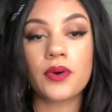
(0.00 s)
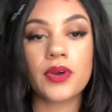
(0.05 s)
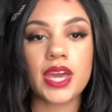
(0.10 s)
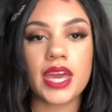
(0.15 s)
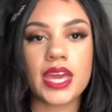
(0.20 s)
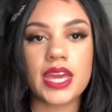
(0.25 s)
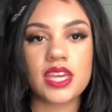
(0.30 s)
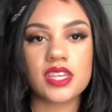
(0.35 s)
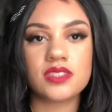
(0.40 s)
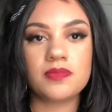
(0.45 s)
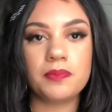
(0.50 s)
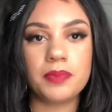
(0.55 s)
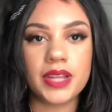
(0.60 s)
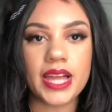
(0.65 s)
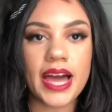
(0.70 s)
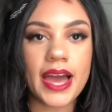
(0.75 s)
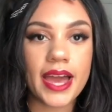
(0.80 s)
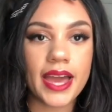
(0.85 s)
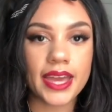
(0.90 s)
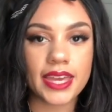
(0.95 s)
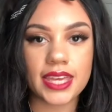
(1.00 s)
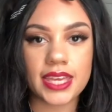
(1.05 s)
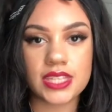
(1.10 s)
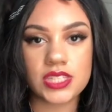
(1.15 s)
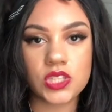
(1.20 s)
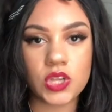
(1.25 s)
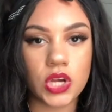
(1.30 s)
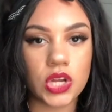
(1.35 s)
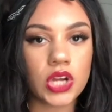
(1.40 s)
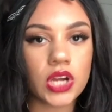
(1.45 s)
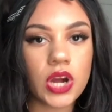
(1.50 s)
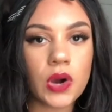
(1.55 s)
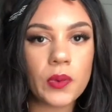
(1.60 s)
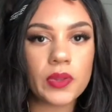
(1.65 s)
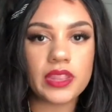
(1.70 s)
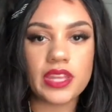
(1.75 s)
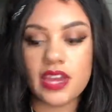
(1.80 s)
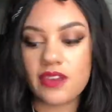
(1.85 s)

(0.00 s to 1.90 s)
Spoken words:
okay, it's black, it's gonna go with